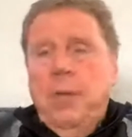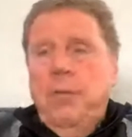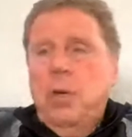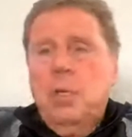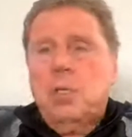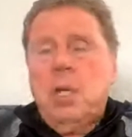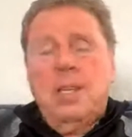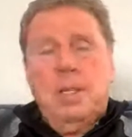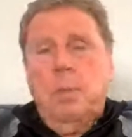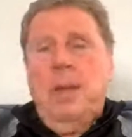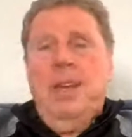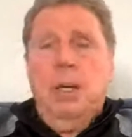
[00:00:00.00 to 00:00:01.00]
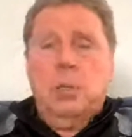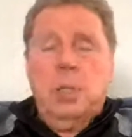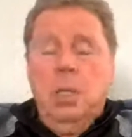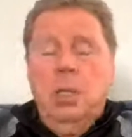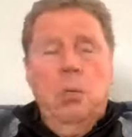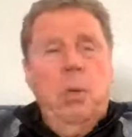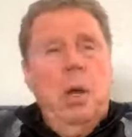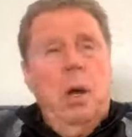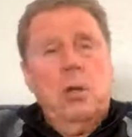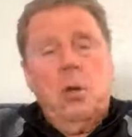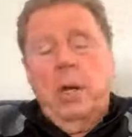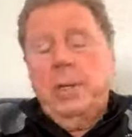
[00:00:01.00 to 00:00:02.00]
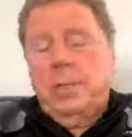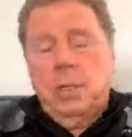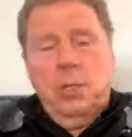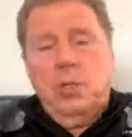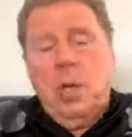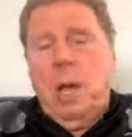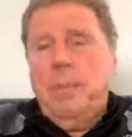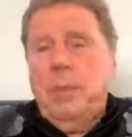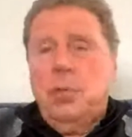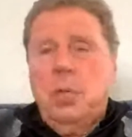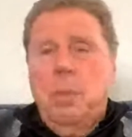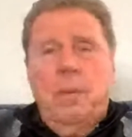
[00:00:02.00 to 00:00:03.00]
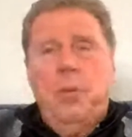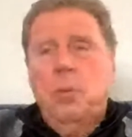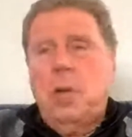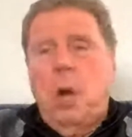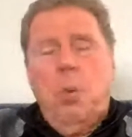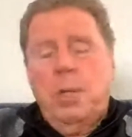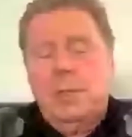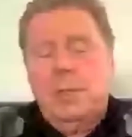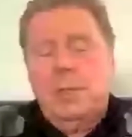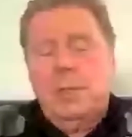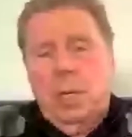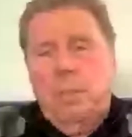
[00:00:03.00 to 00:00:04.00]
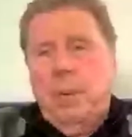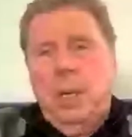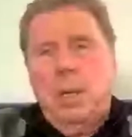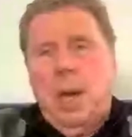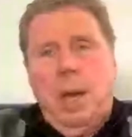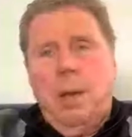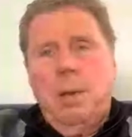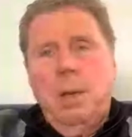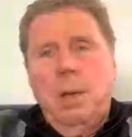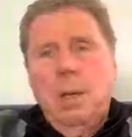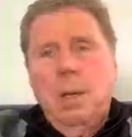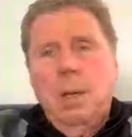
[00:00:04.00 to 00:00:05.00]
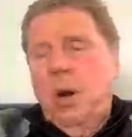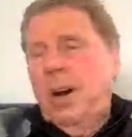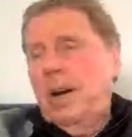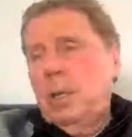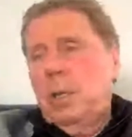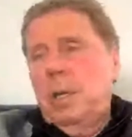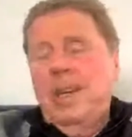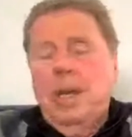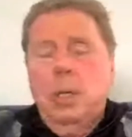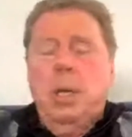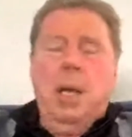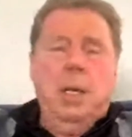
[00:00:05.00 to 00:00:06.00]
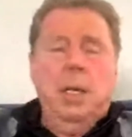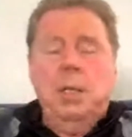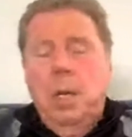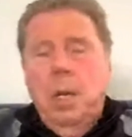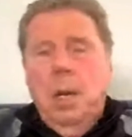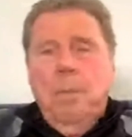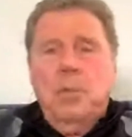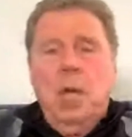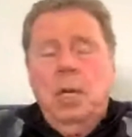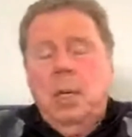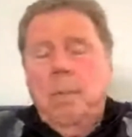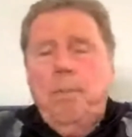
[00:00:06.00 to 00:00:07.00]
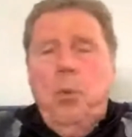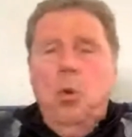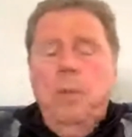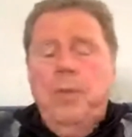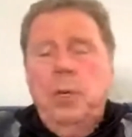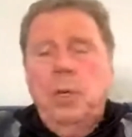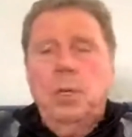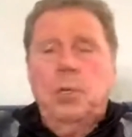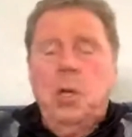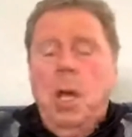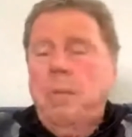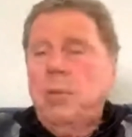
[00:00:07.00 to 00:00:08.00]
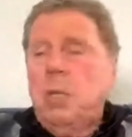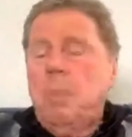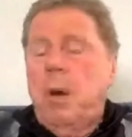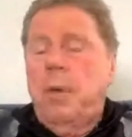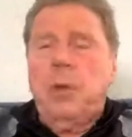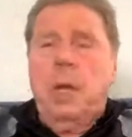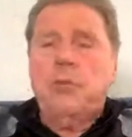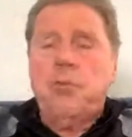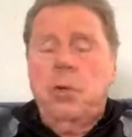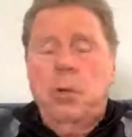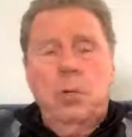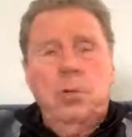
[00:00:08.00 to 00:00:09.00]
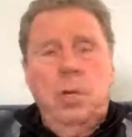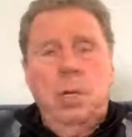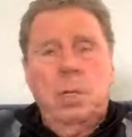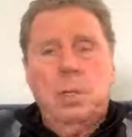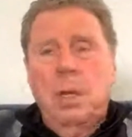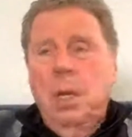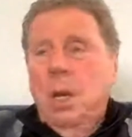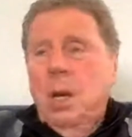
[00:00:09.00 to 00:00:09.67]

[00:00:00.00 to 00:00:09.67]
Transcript: If you'd have said to me, I said to you, when I got into the Championship, I thought no one's ever going to beat that. What I did here, taking Bournemouth into the Championship after 100 odd years.